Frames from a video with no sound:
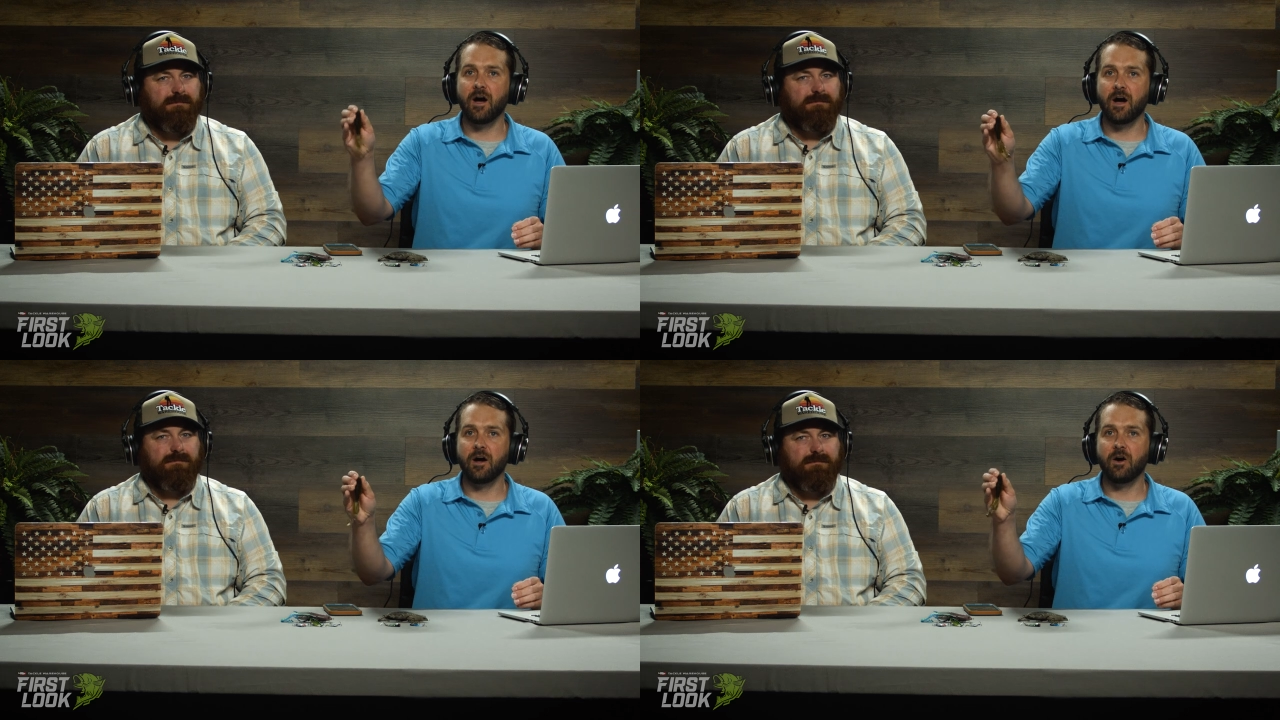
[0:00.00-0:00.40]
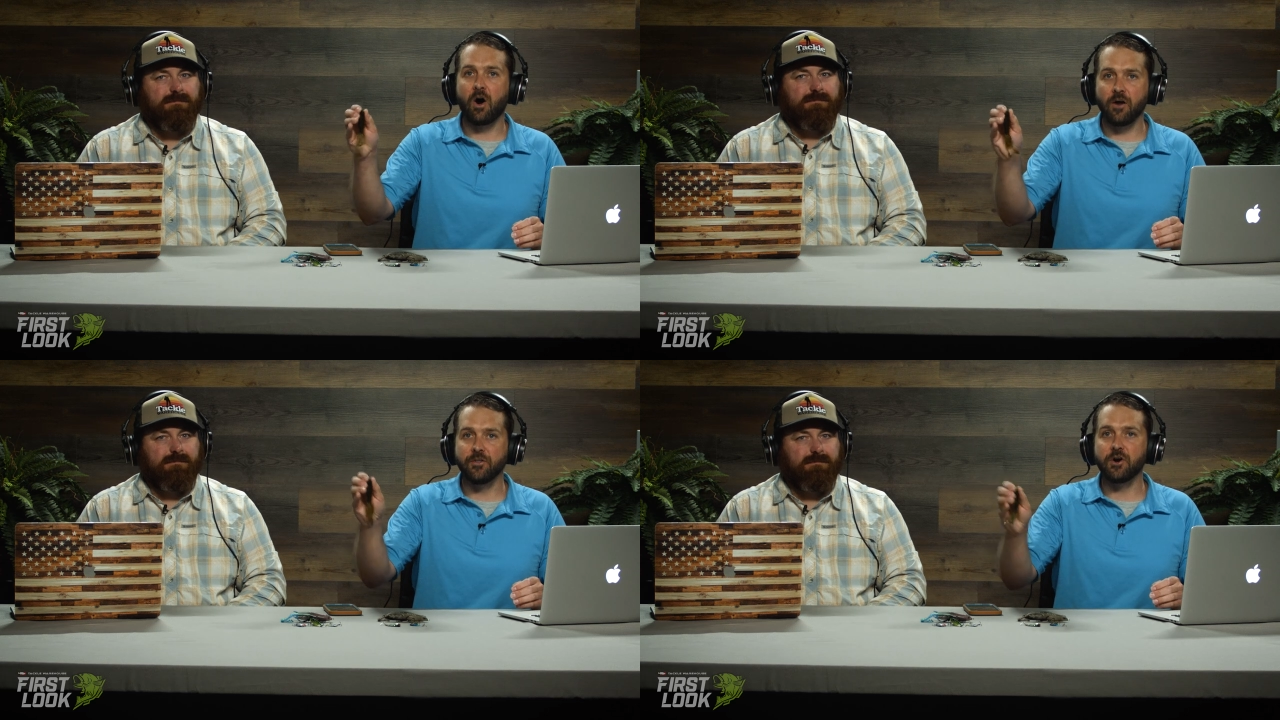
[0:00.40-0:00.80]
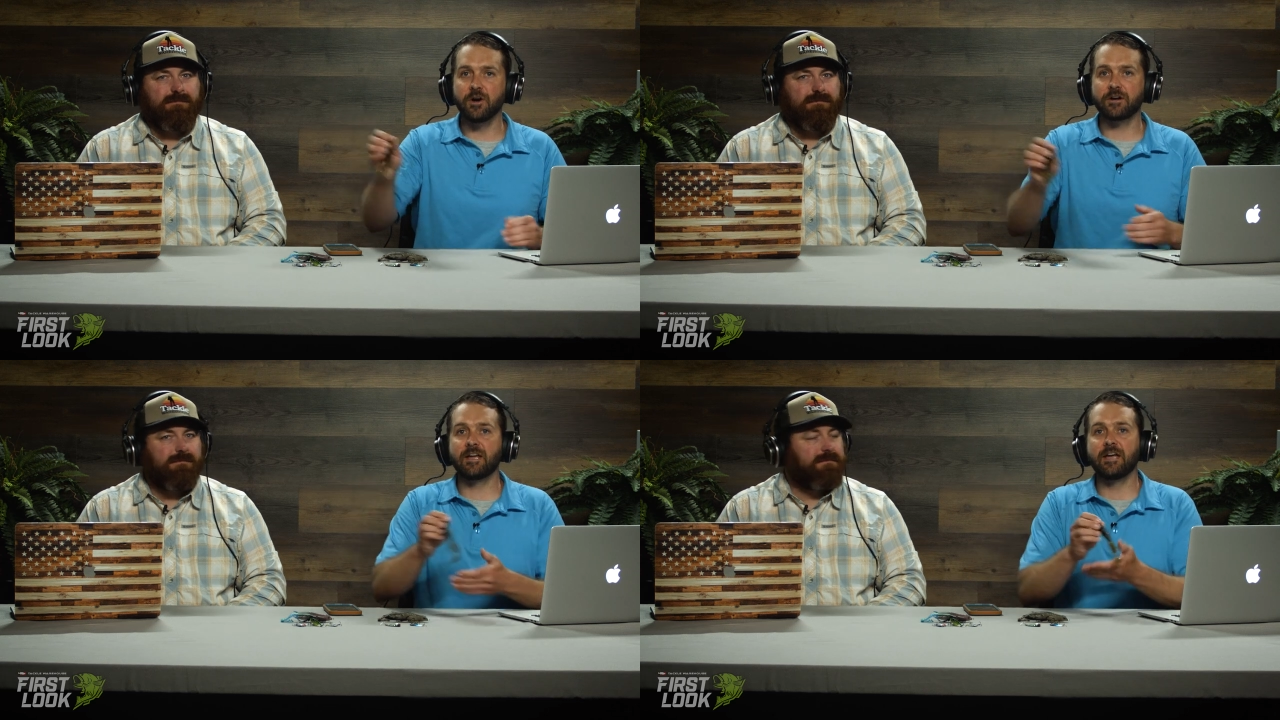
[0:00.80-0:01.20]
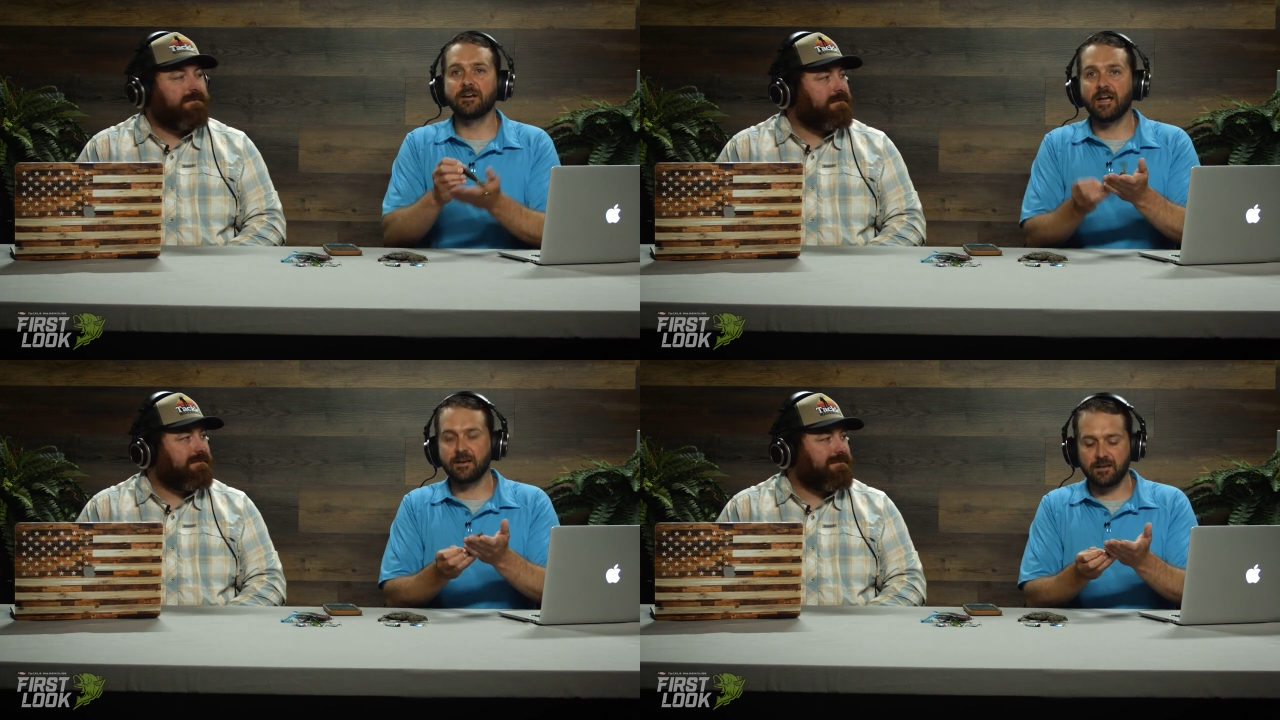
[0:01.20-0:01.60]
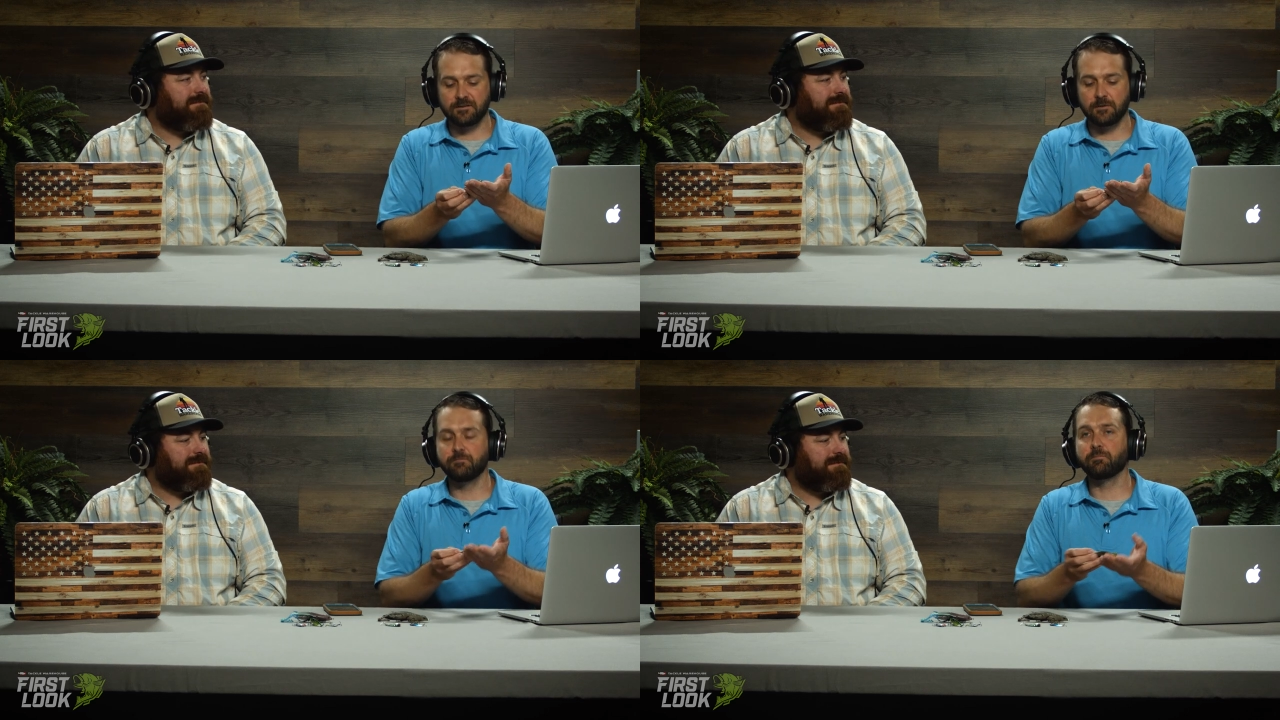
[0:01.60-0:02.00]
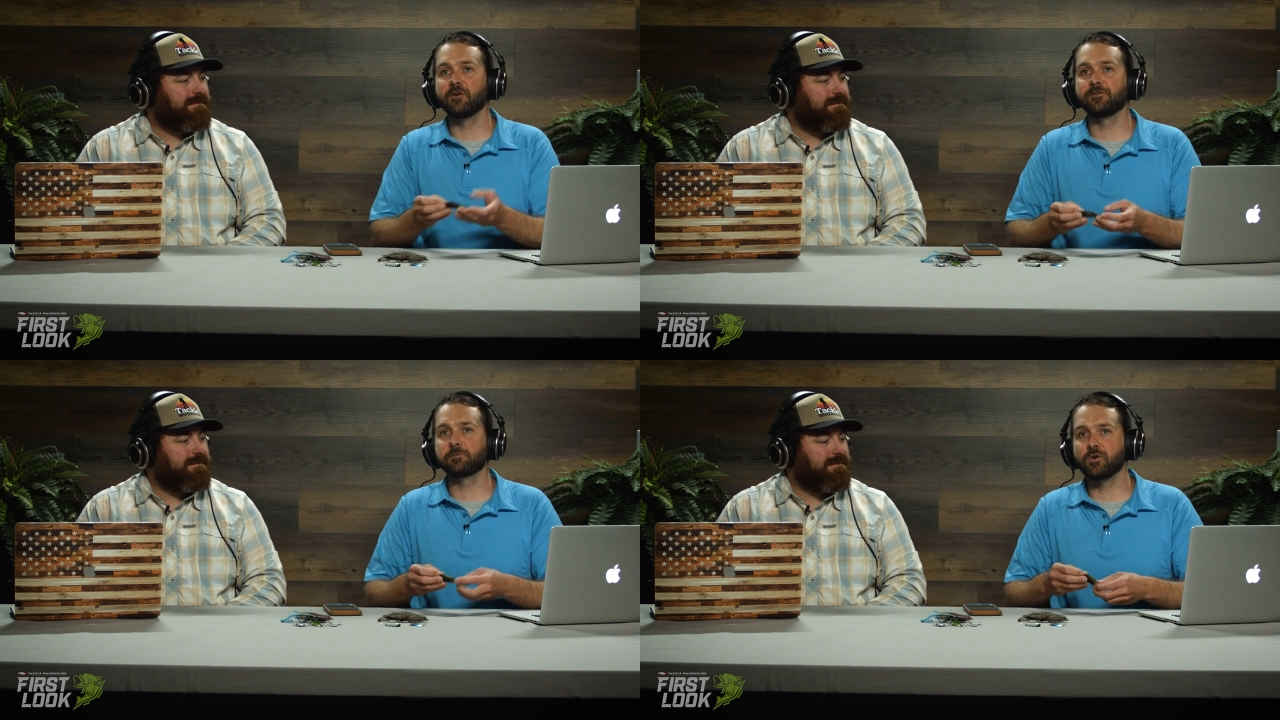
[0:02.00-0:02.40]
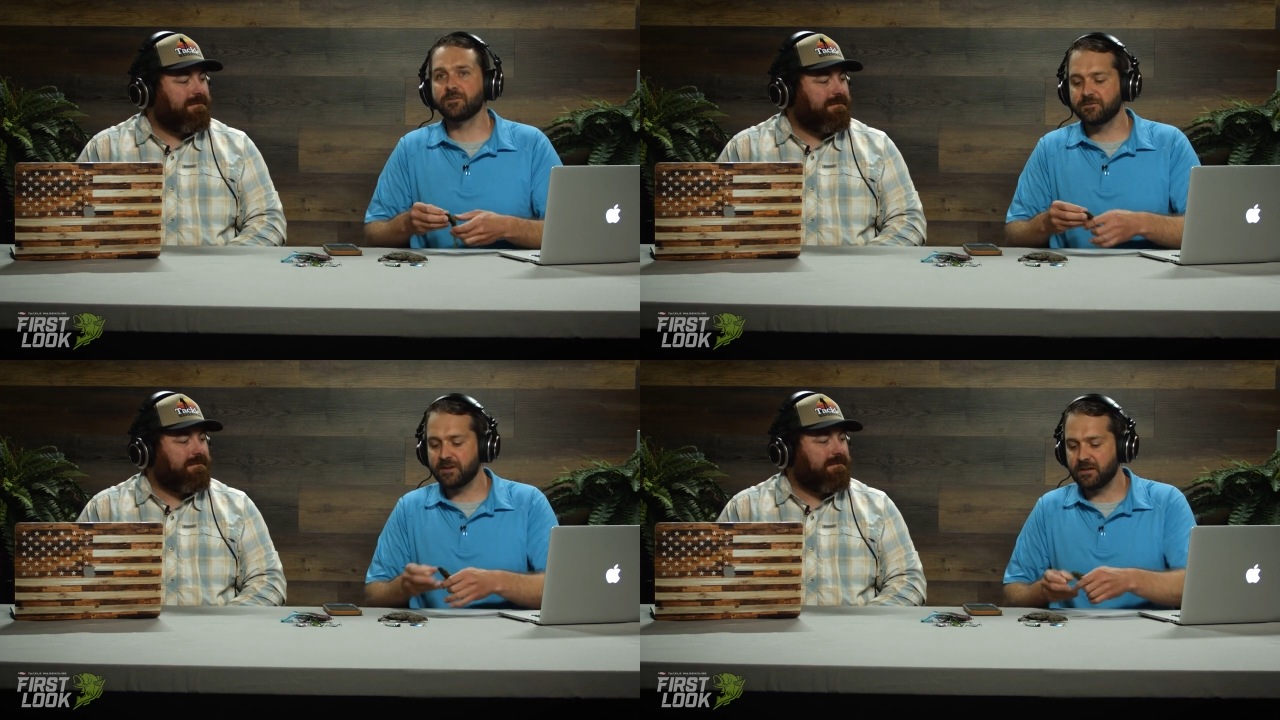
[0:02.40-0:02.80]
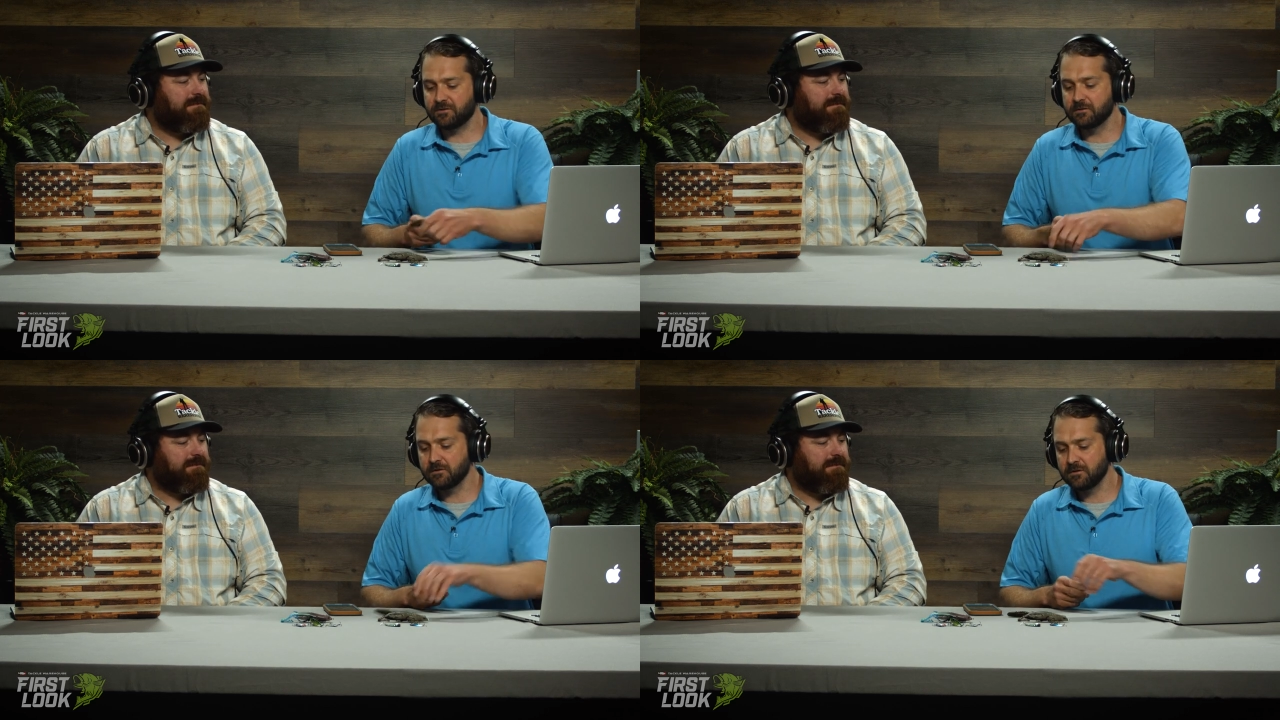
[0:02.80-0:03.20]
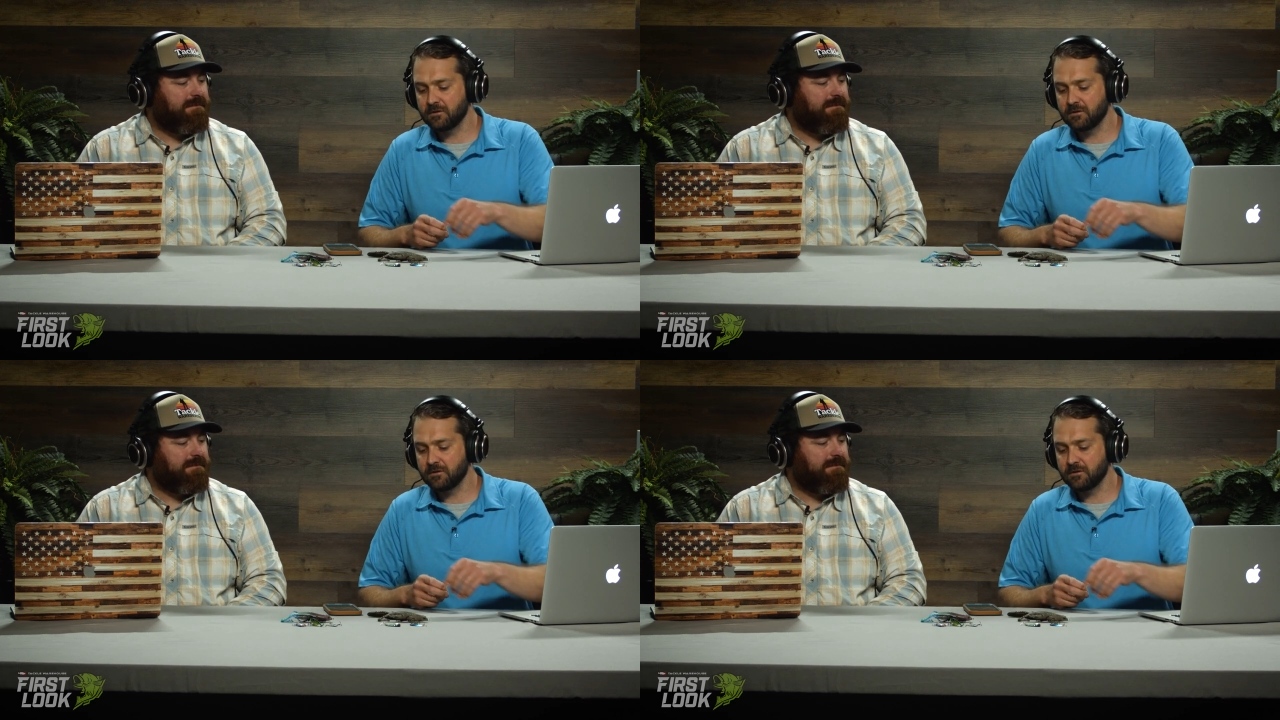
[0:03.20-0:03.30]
Speaker 1: uh, on the hook and, and gets a perfect presentation?